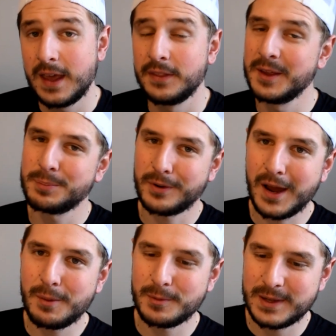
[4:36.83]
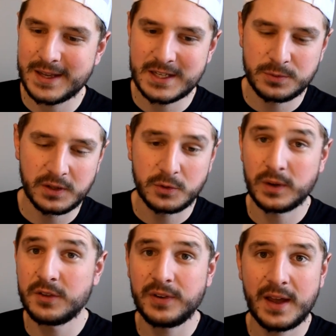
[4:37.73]
The problem is, with a
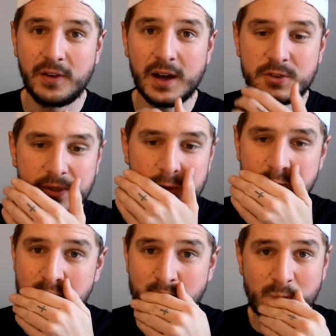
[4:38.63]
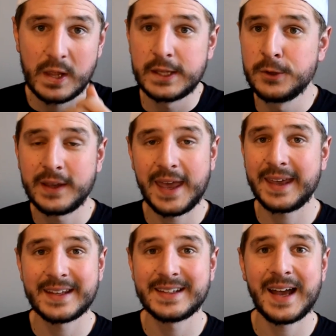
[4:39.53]
2500, you
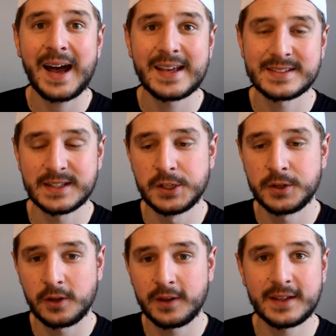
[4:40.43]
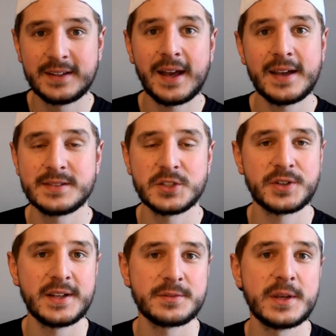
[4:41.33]
can't get the ISN. You can only get the ISN
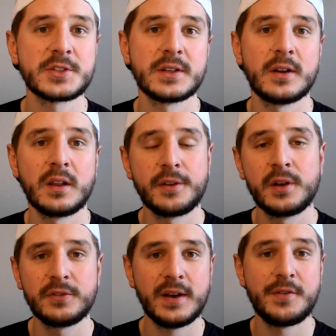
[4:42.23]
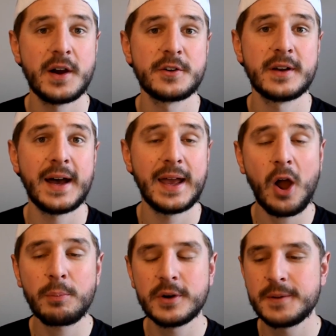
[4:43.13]
transmission on a 3500 high
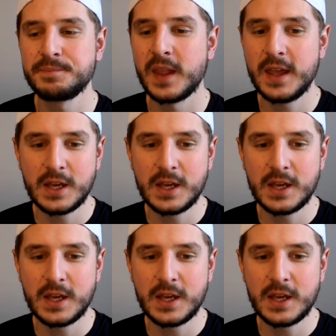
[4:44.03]
output.